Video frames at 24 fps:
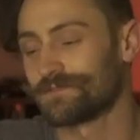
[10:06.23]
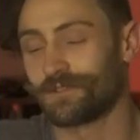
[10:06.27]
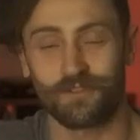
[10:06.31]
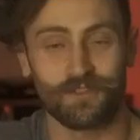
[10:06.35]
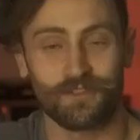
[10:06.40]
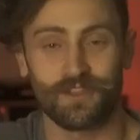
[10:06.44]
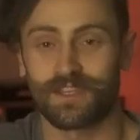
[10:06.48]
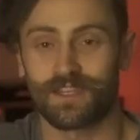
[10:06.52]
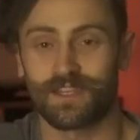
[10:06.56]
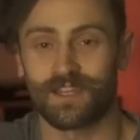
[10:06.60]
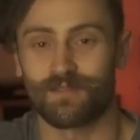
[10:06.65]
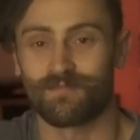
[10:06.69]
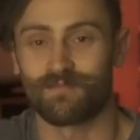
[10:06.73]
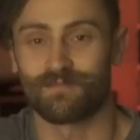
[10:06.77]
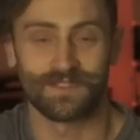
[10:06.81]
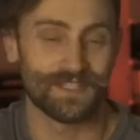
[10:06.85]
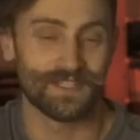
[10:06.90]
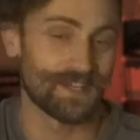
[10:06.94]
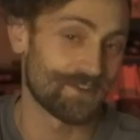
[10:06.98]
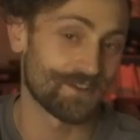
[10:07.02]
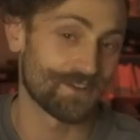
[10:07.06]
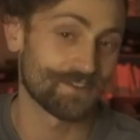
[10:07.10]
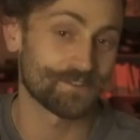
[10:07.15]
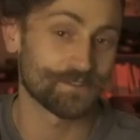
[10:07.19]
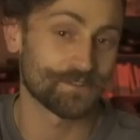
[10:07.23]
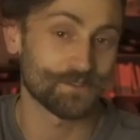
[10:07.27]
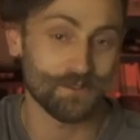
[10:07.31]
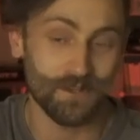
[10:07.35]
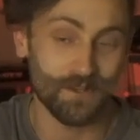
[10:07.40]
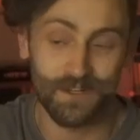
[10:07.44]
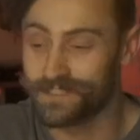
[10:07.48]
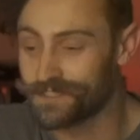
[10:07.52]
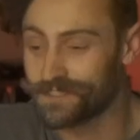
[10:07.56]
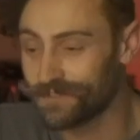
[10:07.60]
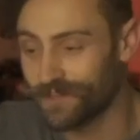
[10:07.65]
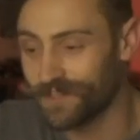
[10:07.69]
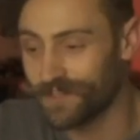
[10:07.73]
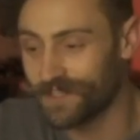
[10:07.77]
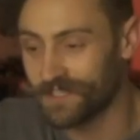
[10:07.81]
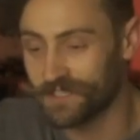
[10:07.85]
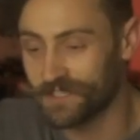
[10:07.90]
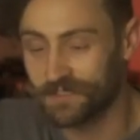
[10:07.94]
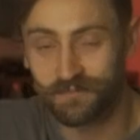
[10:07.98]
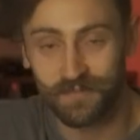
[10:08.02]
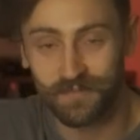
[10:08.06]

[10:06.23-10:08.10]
think I'm sounding a little crazy right now,